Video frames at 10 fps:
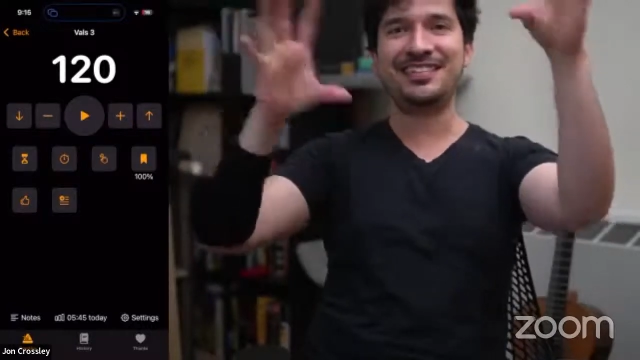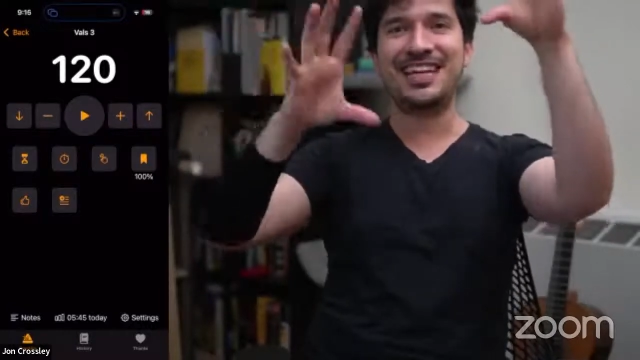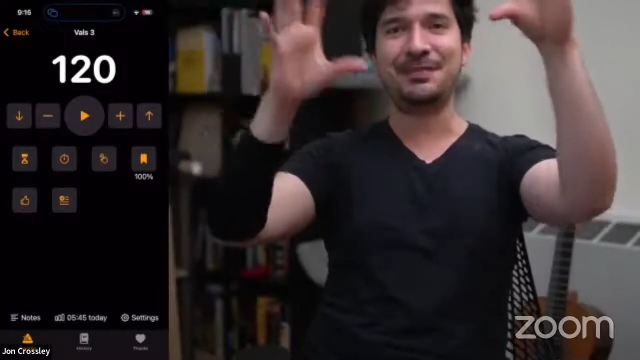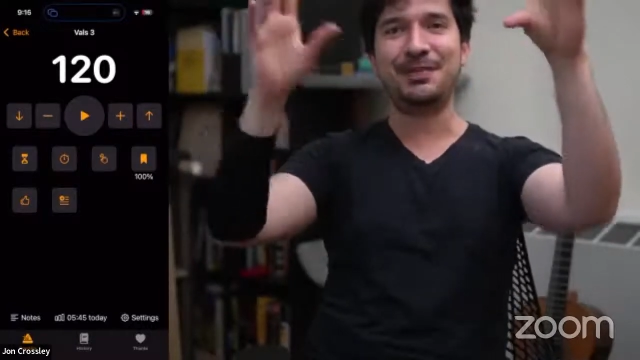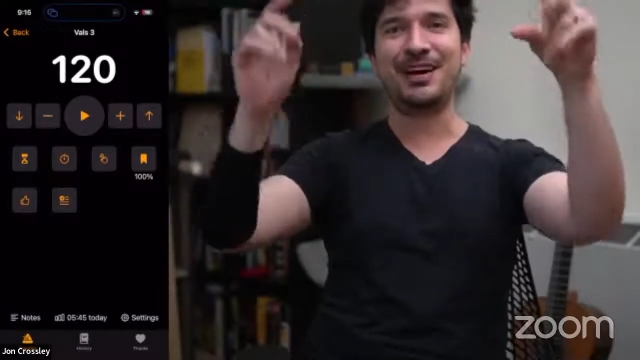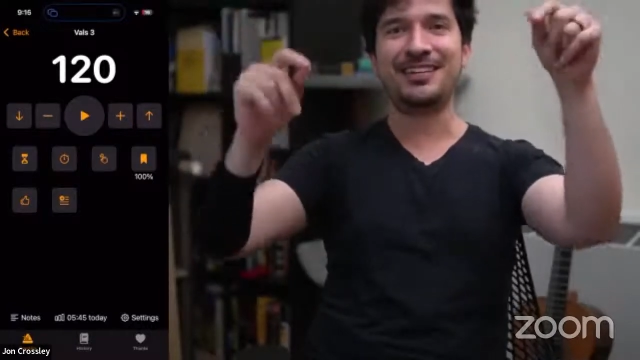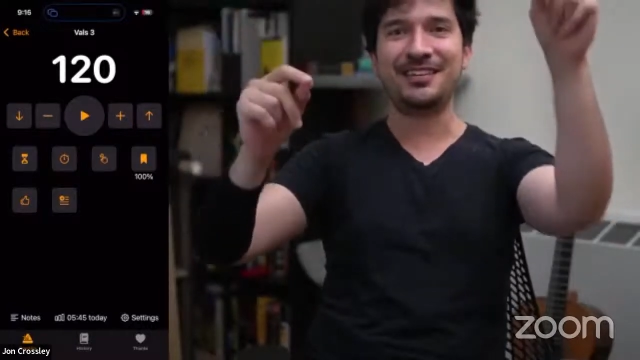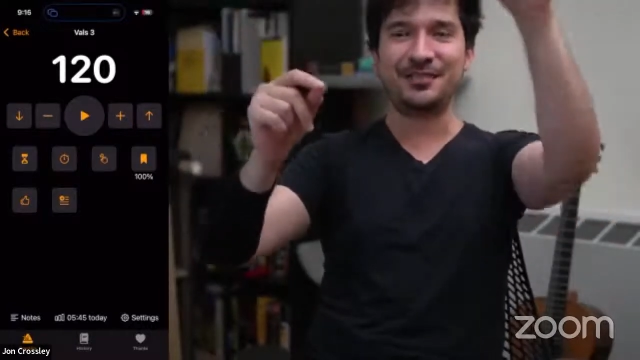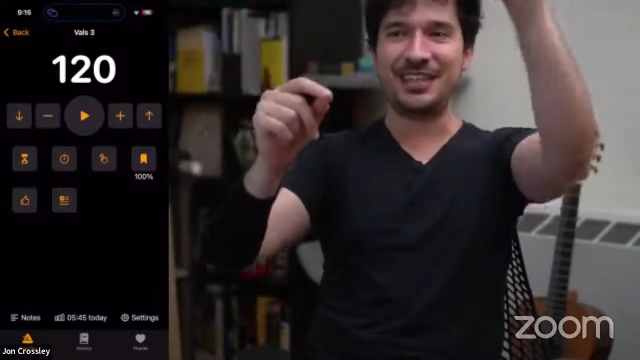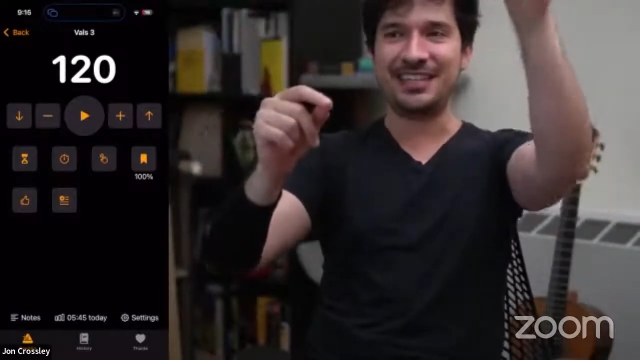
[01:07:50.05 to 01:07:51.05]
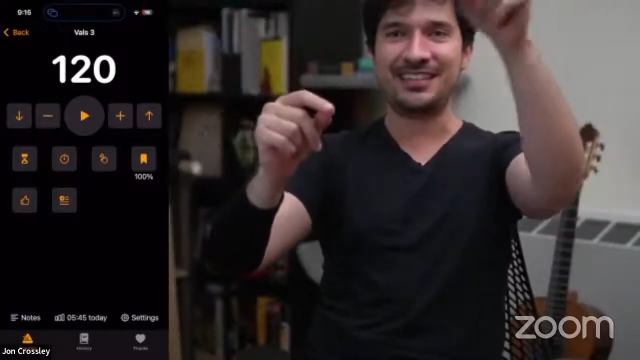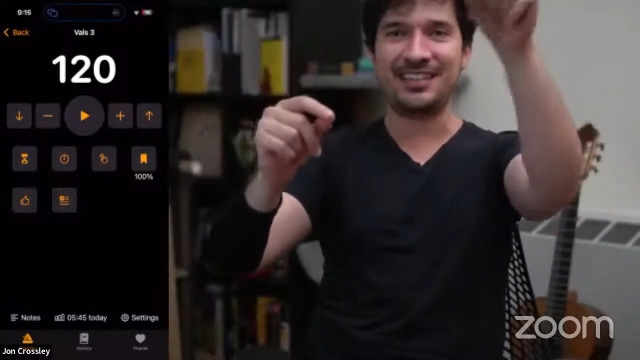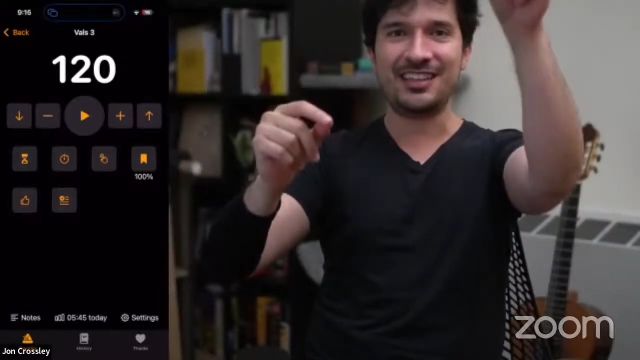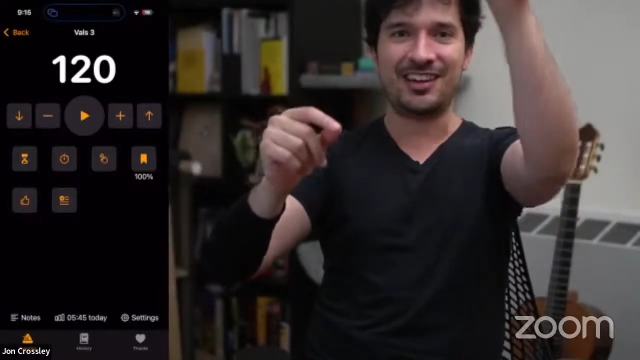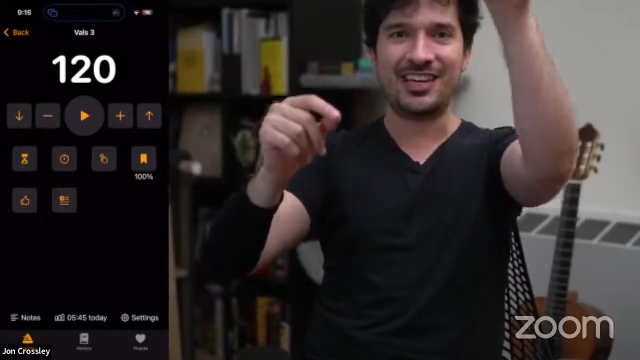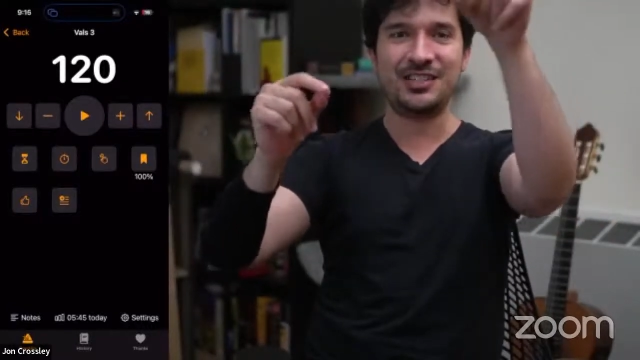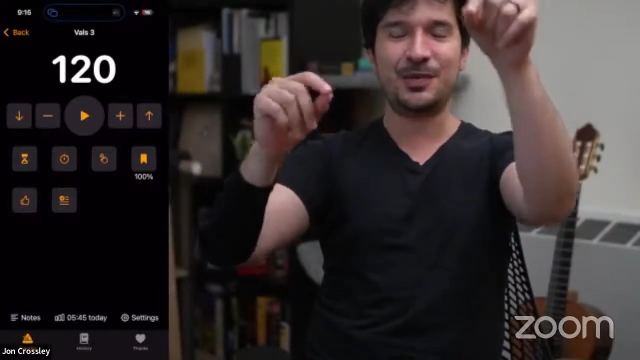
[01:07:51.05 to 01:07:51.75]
typography and the large